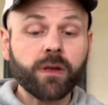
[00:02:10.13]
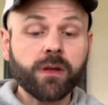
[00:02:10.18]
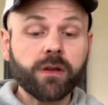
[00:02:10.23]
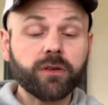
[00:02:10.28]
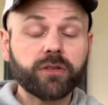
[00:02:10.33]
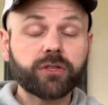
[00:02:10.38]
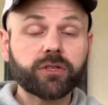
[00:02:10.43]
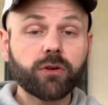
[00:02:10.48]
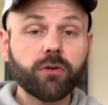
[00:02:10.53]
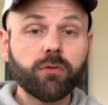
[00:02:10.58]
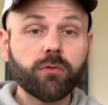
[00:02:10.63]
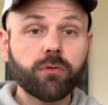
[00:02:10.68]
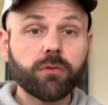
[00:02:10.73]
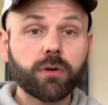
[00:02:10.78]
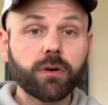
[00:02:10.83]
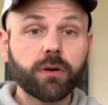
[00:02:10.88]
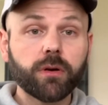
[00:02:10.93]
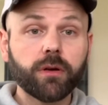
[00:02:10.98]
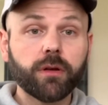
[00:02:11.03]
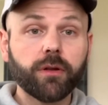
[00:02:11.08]

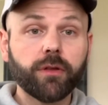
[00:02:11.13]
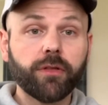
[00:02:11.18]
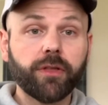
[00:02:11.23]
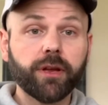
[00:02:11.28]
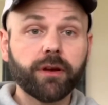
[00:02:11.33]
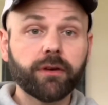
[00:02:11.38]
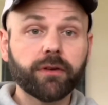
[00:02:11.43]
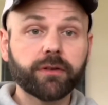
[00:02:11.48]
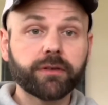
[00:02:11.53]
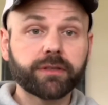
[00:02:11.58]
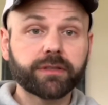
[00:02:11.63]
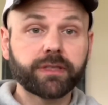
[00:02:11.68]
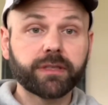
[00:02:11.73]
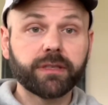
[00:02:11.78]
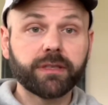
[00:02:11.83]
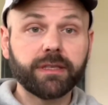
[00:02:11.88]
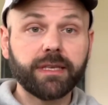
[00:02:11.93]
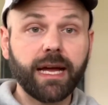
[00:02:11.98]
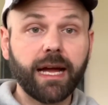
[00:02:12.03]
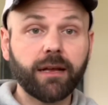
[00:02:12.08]
So
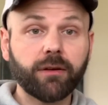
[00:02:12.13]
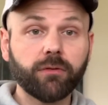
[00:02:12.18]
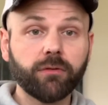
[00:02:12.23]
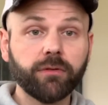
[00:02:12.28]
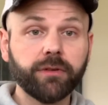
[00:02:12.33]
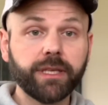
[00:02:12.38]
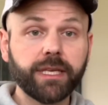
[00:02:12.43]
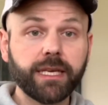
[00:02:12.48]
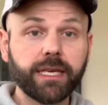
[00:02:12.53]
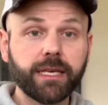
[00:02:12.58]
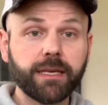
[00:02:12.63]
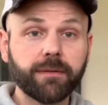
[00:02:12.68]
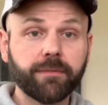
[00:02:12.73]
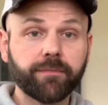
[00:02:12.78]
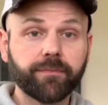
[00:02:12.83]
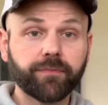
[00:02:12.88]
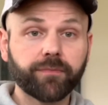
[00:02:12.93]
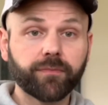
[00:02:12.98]
there's not only